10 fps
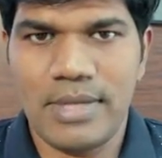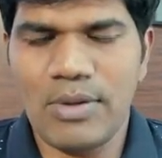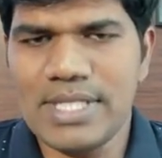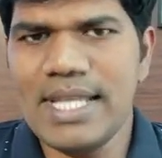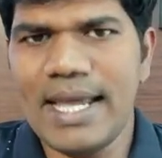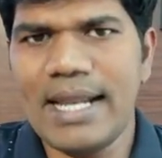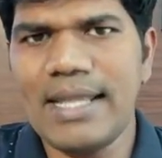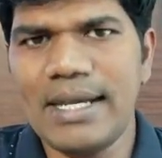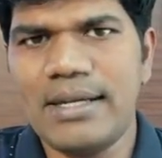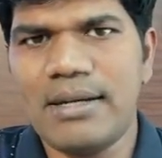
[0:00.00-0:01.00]
Now this is the error
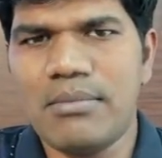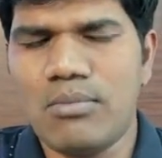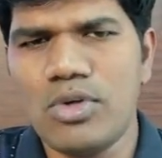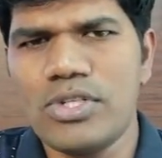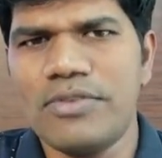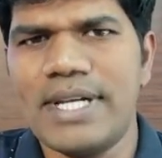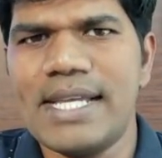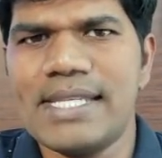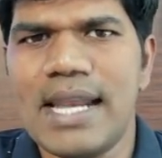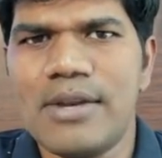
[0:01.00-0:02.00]
that most of the
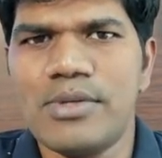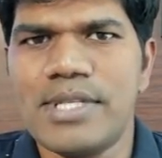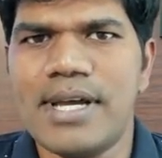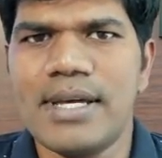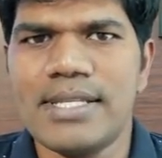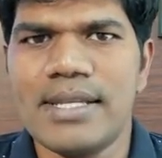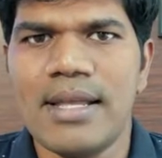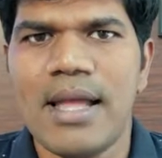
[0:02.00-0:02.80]
DSLR users